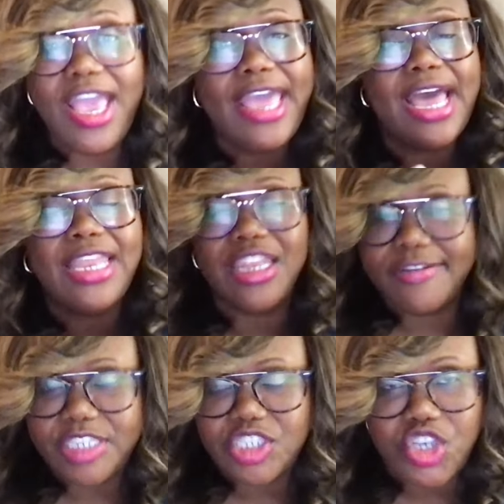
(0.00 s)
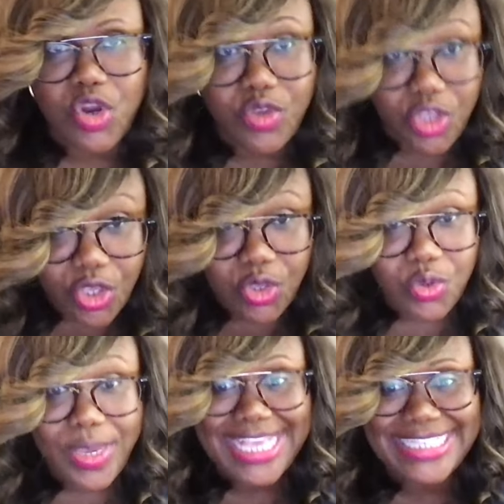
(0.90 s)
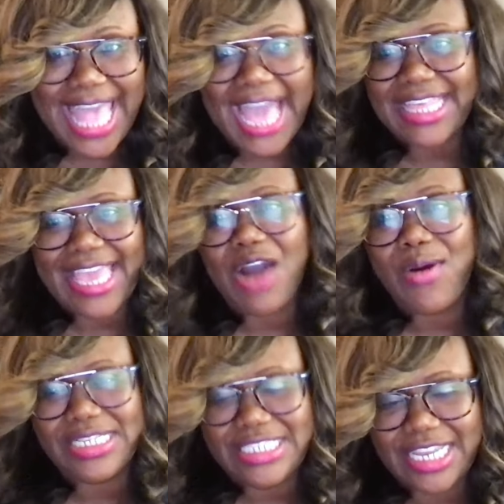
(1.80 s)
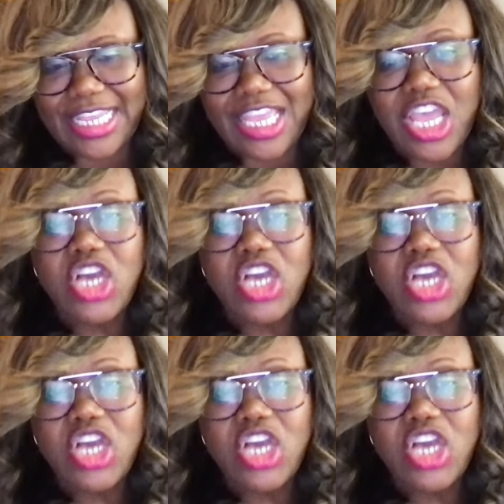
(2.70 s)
And I'd love to show you exactly how I did it.